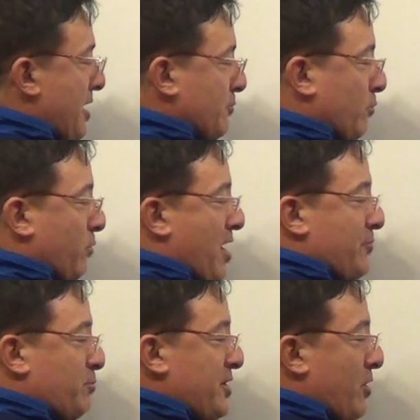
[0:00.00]

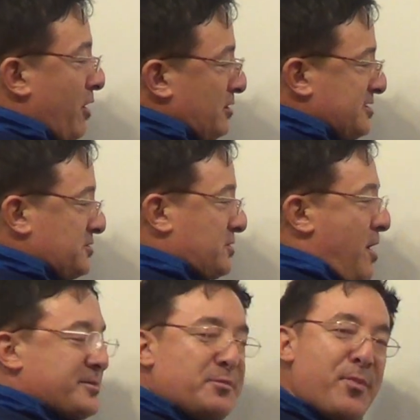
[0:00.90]
What we also
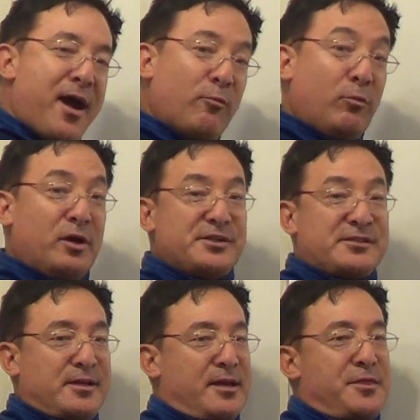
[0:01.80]
talked about
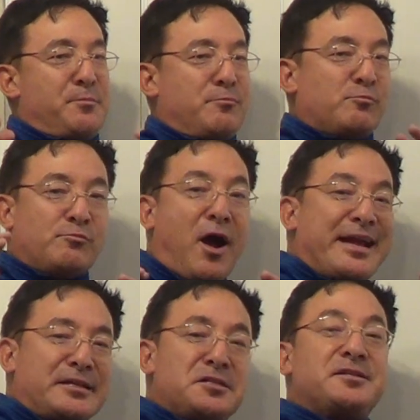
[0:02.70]
was the
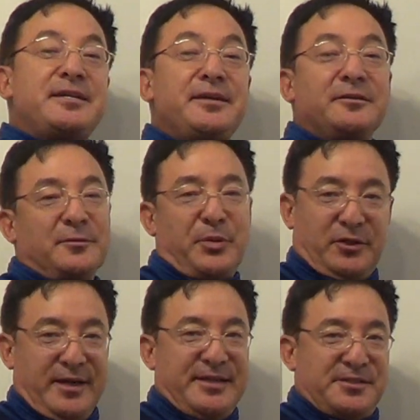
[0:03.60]
ideal
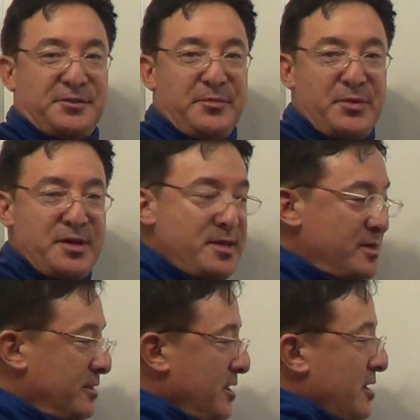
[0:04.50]
place to be
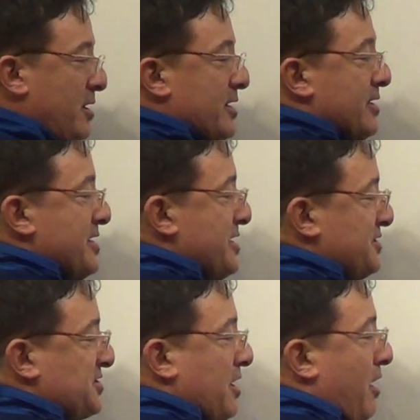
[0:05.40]

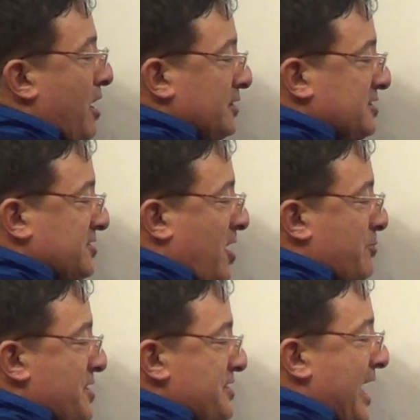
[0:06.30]
is on
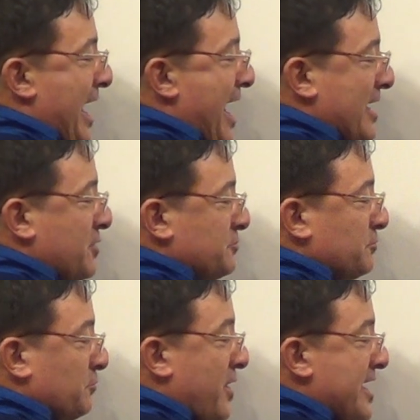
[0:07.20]
starboard tack
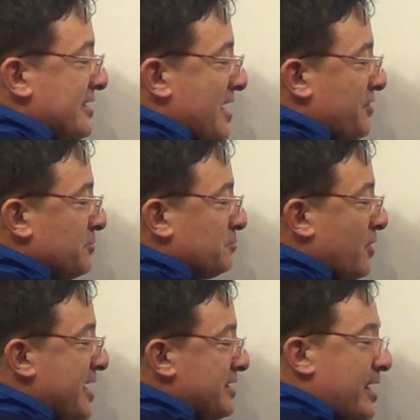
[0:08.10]
right at the
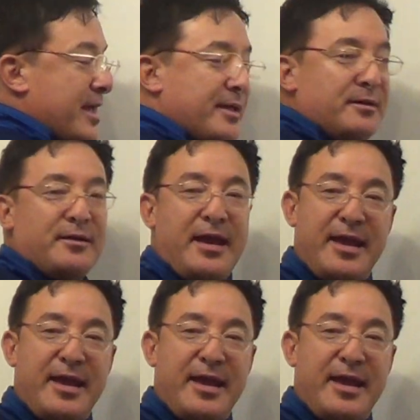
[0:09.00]
right-hand